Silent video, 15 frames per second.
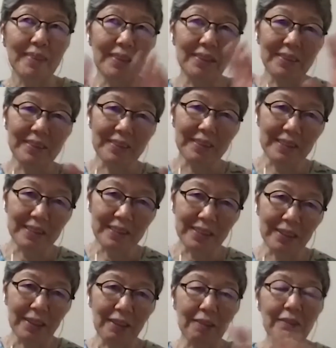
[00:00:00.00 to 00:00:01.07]
It's in
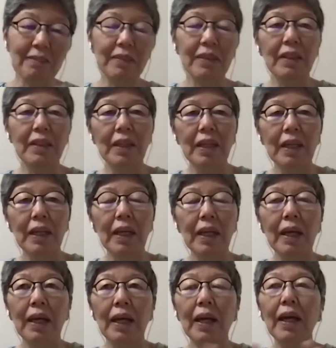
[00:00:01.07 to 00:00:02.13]
general.
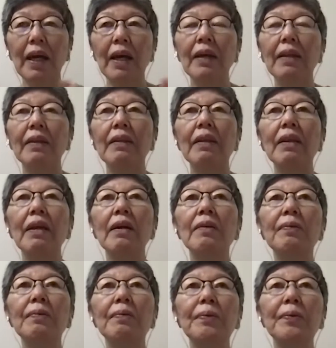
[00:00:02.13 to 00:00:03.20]
And
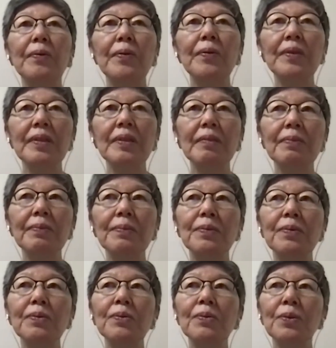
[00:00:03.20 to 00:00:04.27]

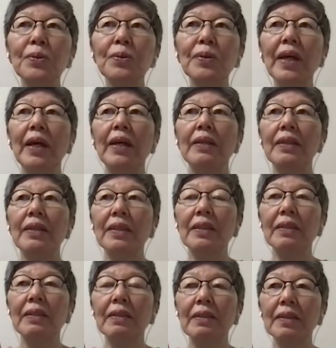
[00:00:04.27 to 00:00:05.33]
to do that,
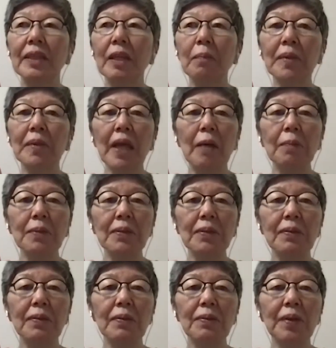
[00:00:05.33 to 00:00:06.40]
sometimes
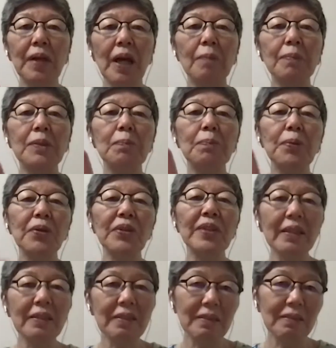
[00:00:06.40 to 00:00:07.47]
you have to
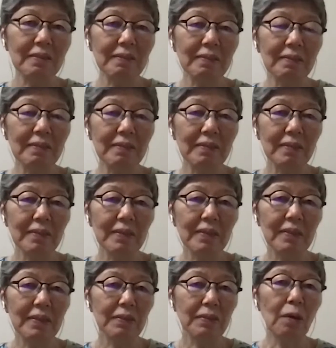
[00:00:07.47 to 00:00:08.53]
protect
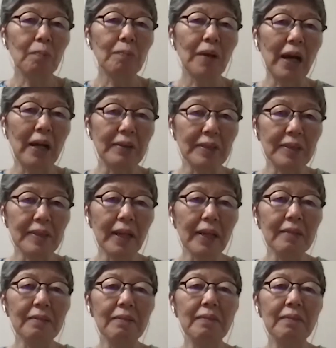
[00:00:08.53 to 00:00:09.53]
from outside.